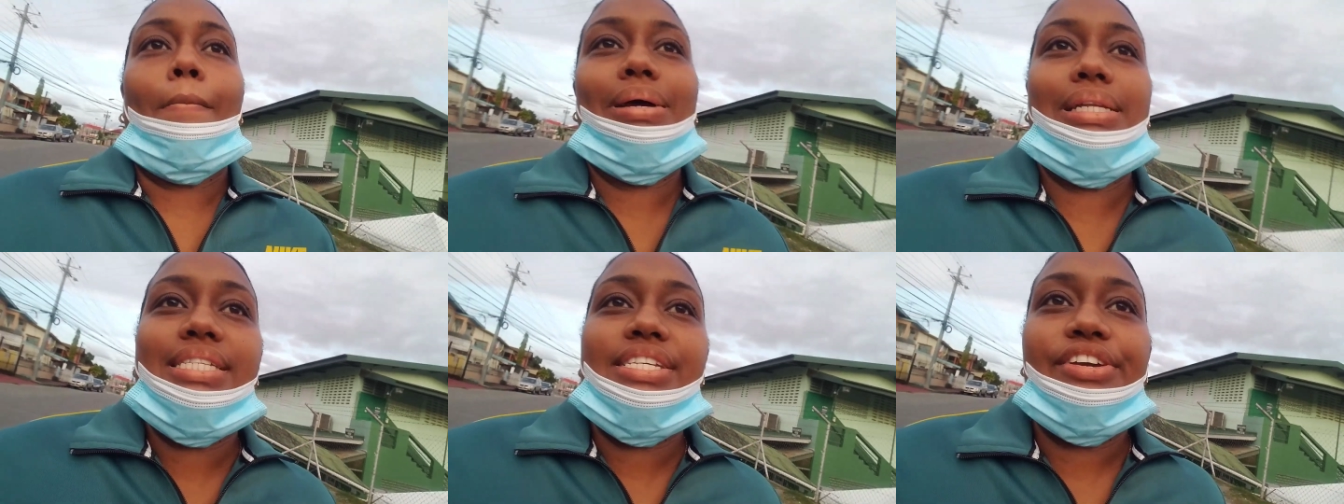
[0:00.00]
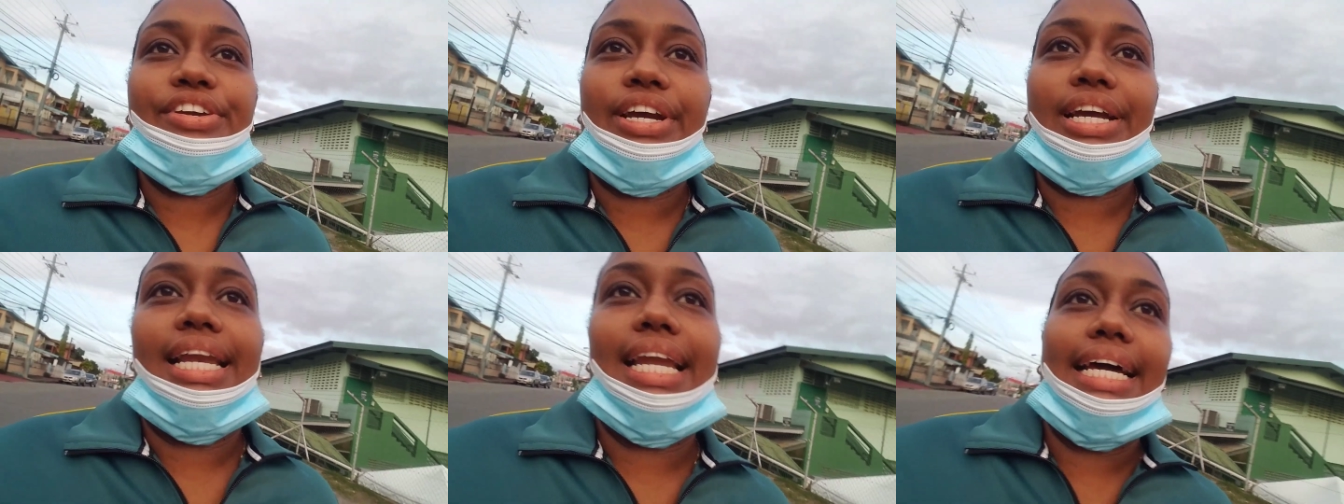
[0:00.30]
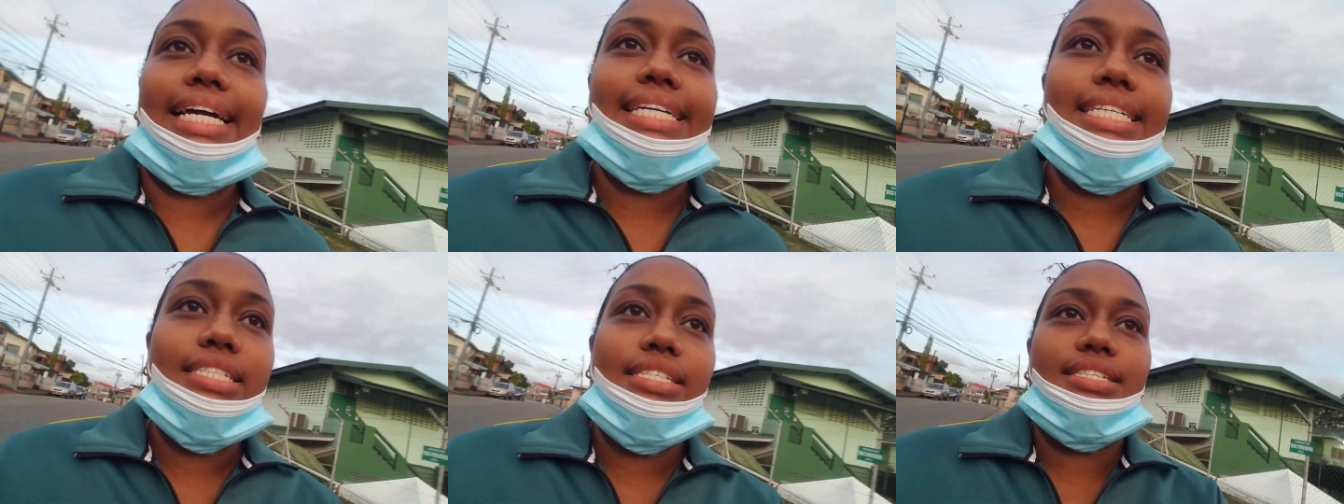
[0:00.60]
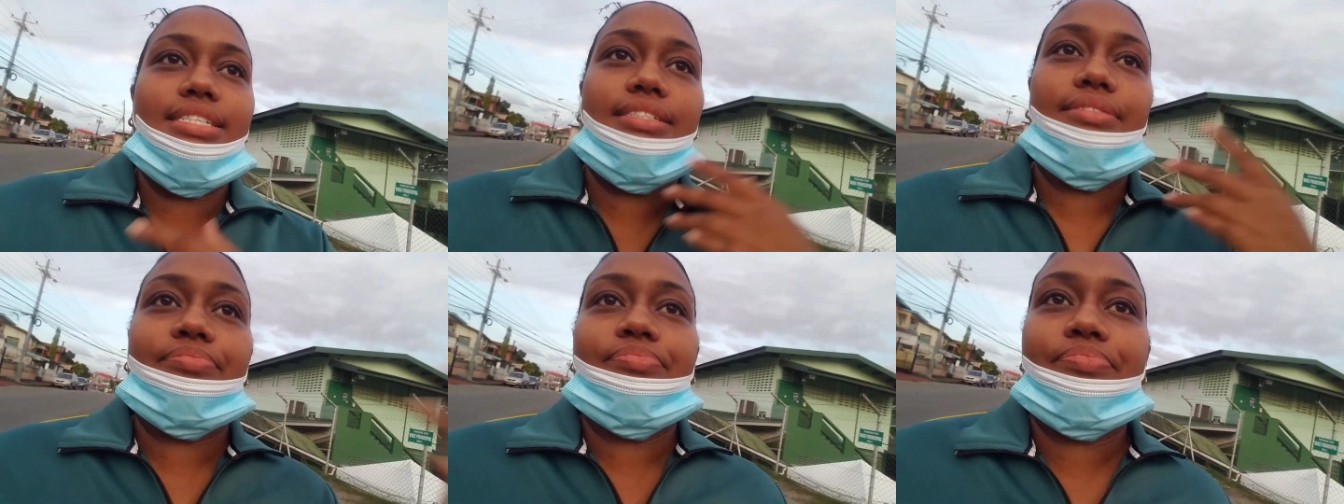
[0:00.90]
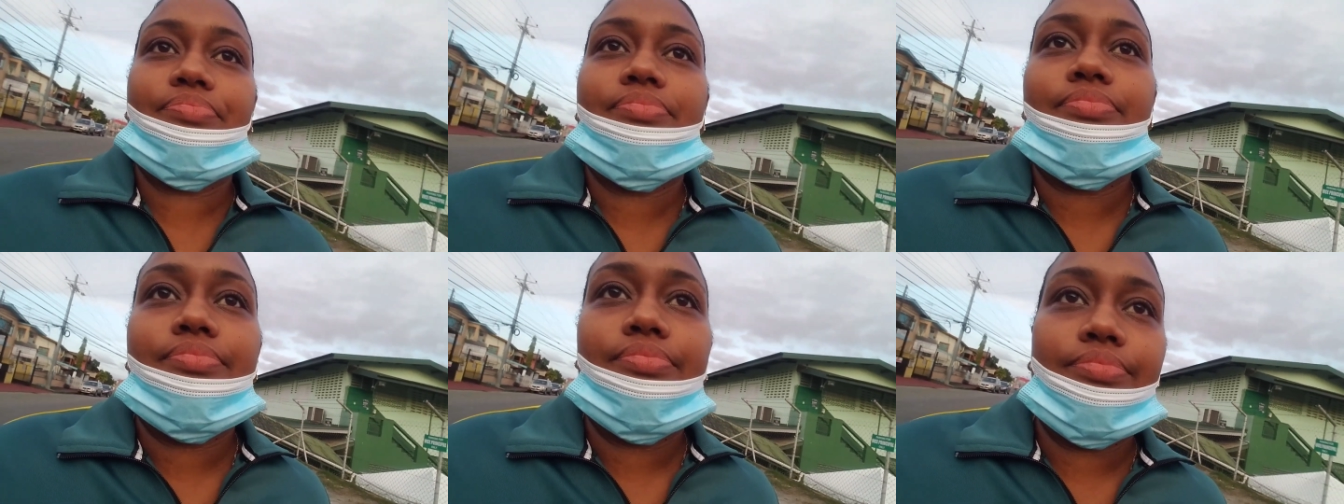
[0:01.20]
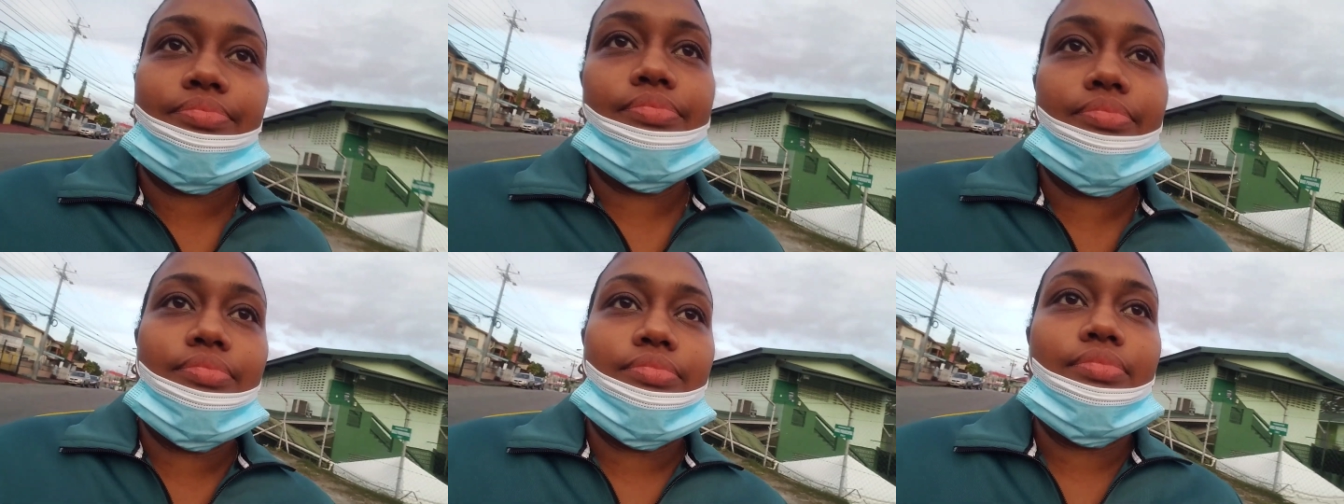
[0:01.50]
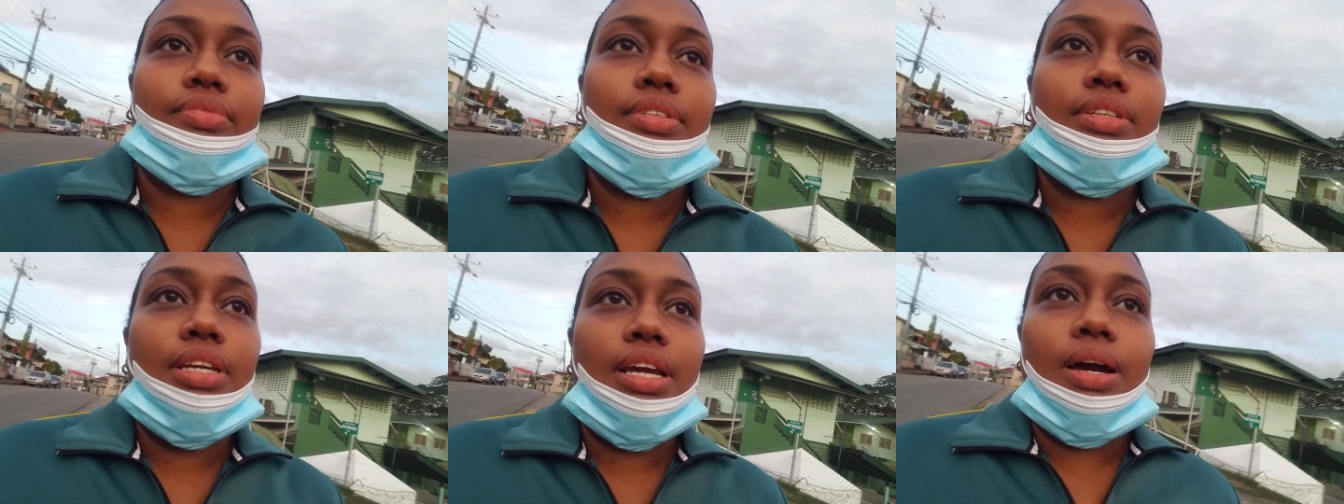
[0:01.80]
materialize
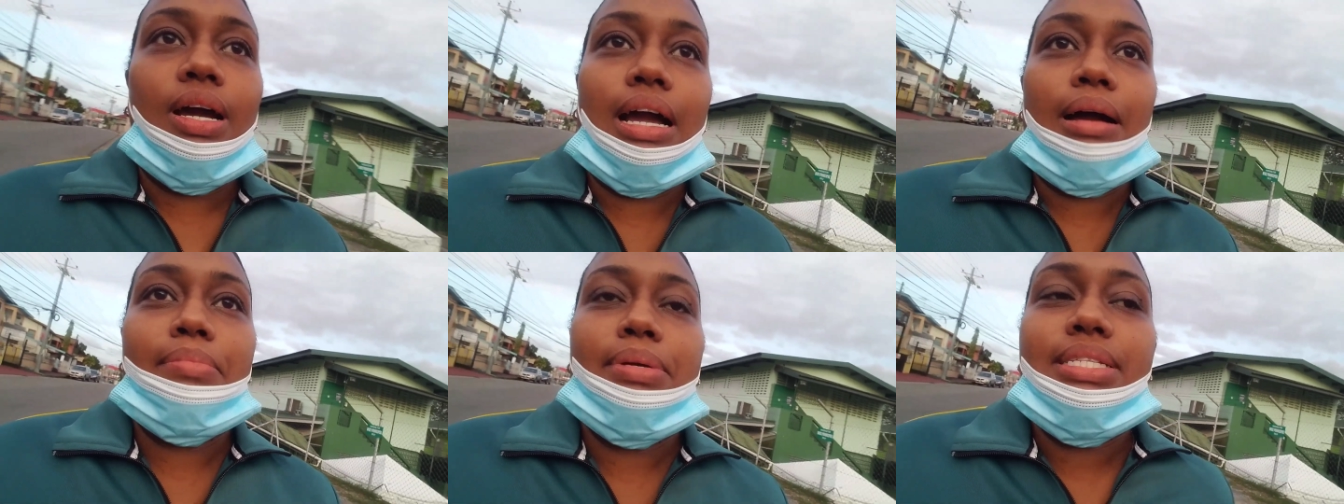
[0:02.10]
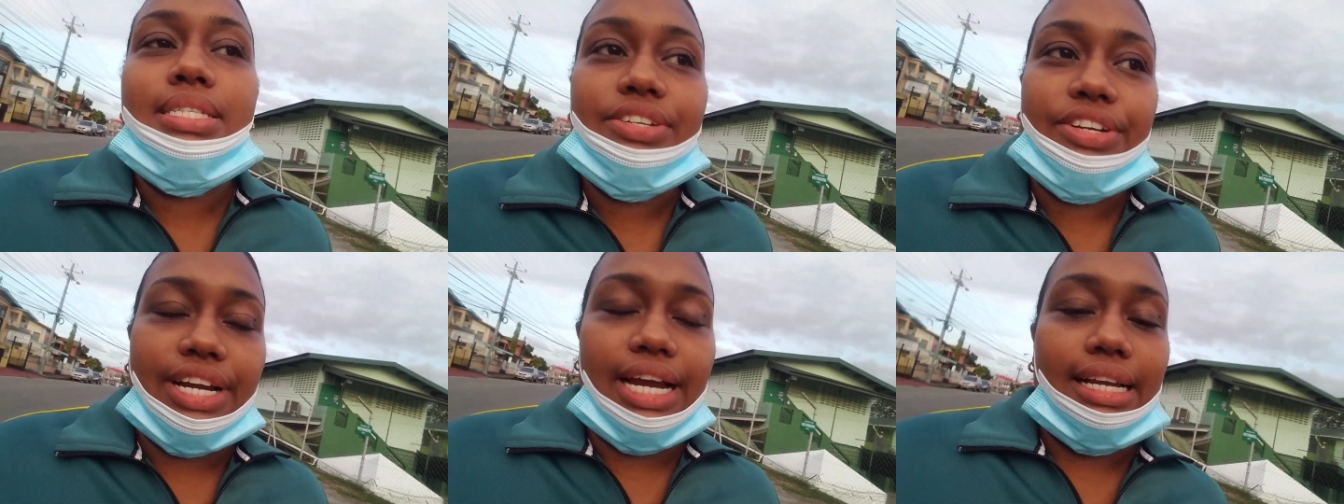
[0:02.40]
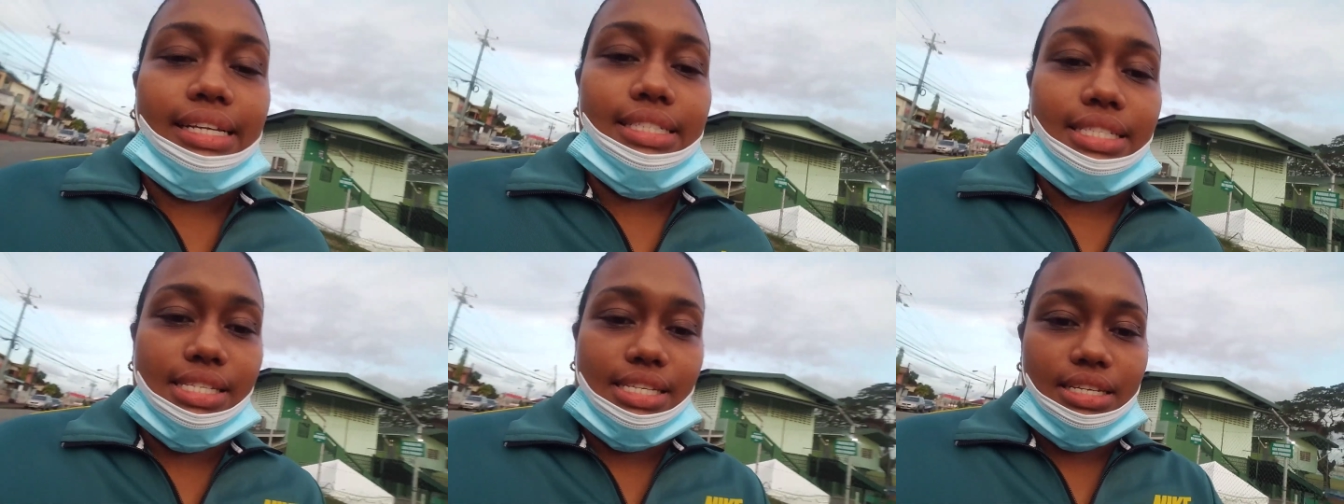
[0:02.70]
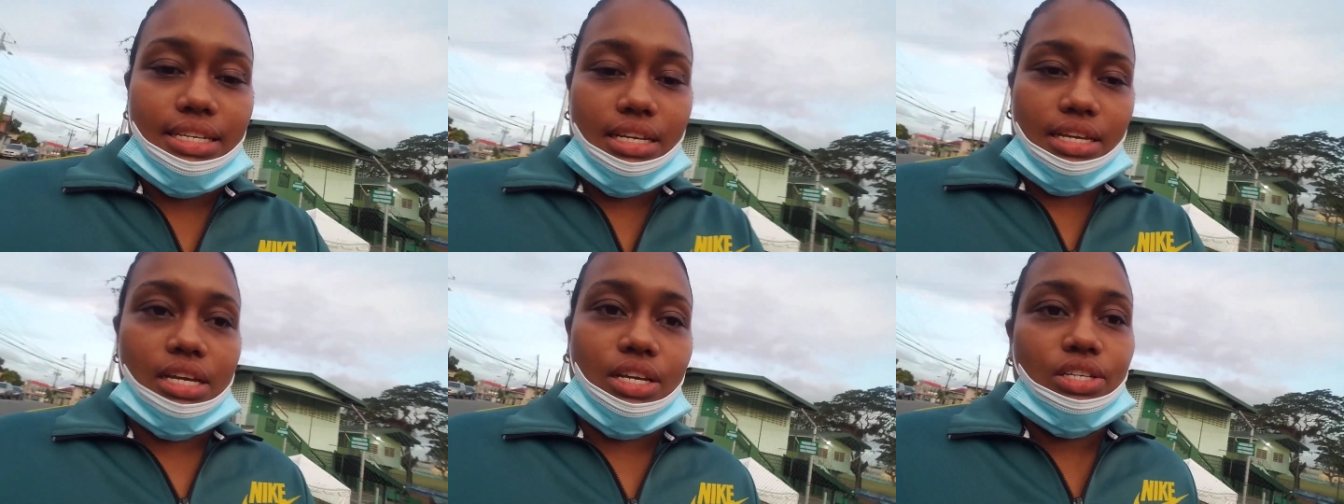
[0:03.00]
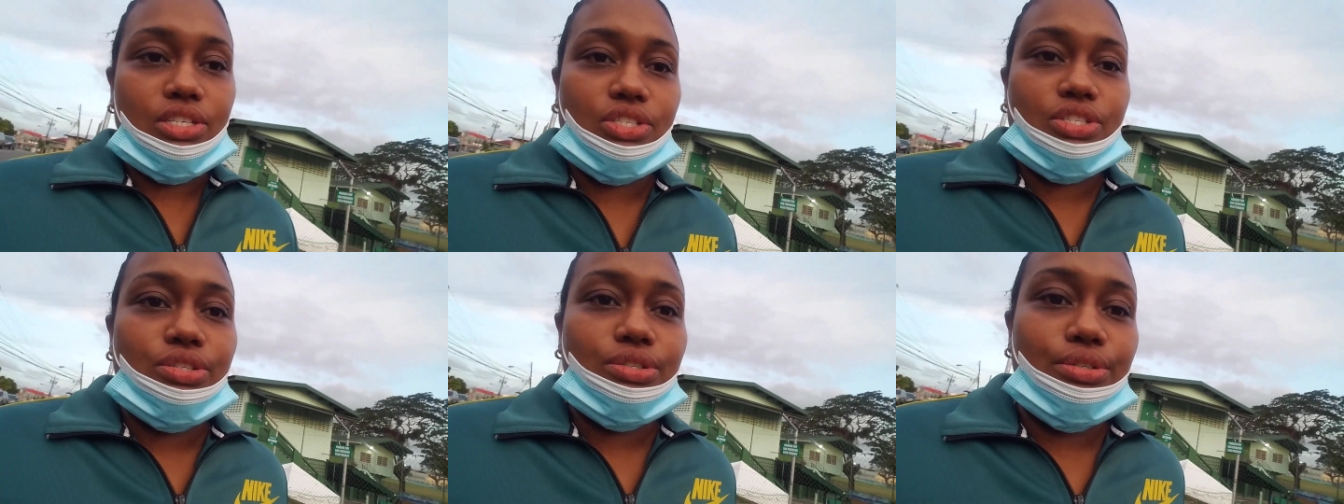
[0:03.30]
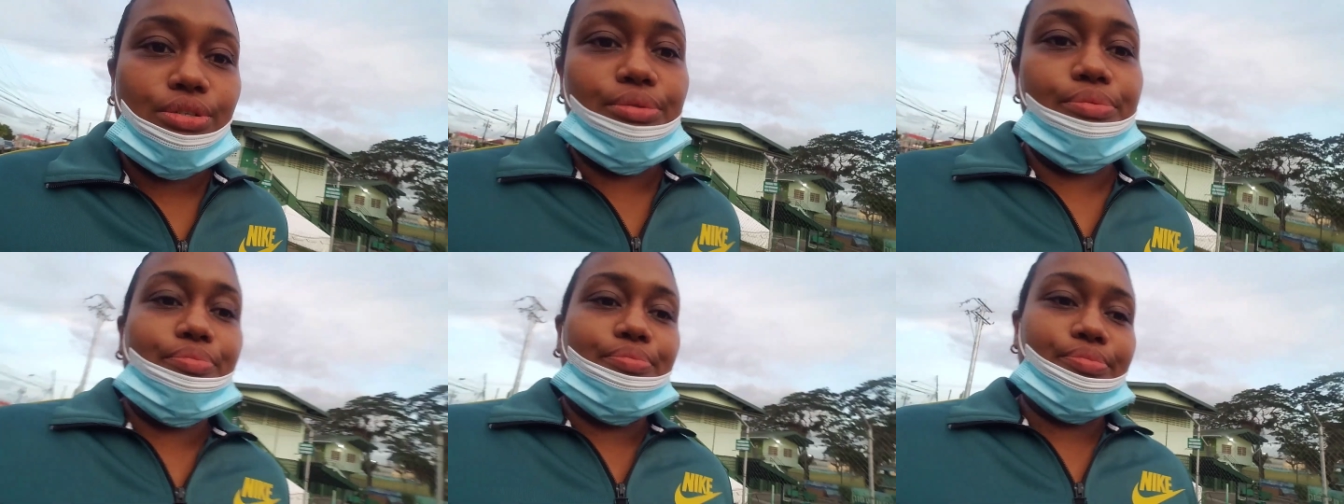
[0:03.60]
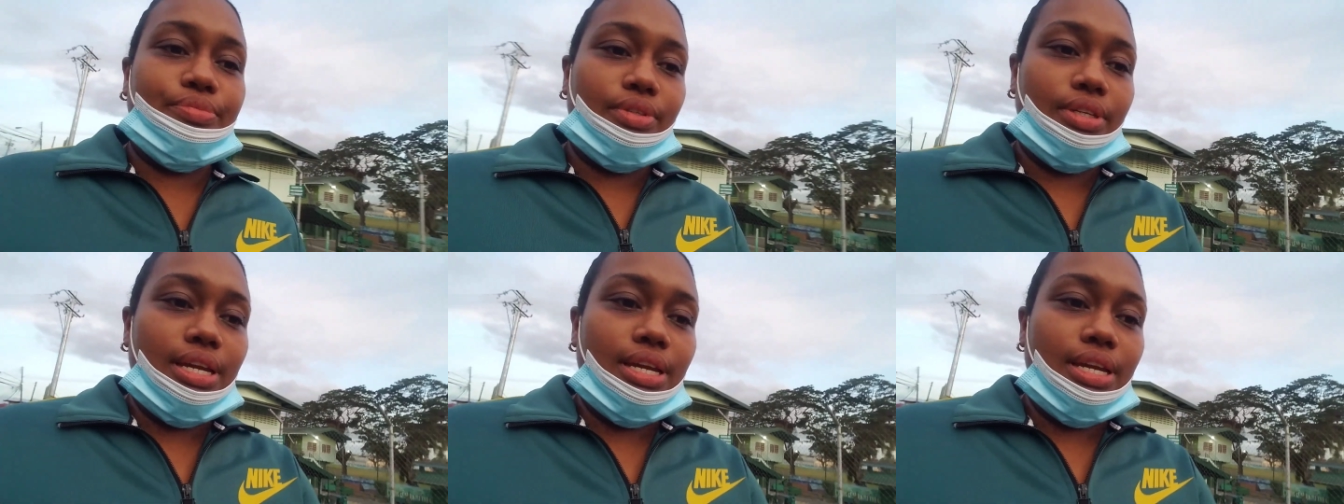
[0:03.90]
come into reality so